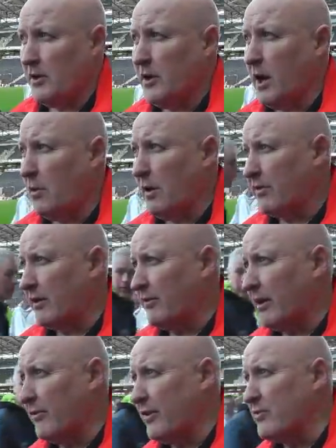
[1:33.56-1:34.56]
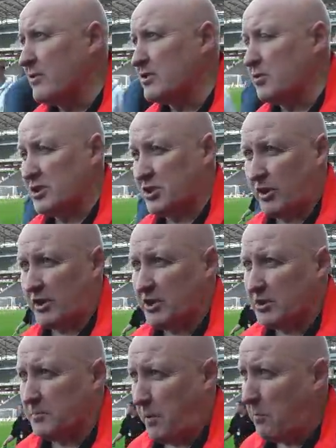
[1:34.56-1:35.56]
No, I think there's
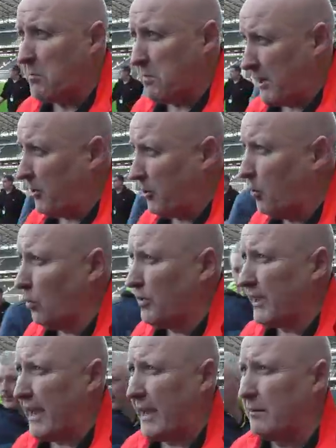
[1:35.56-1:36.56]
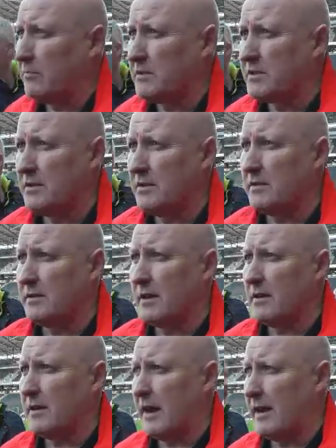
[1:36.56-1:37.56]
restrictions probably on all the games,
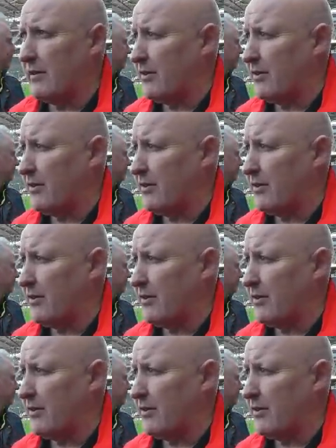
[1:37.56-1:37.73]
Dave. I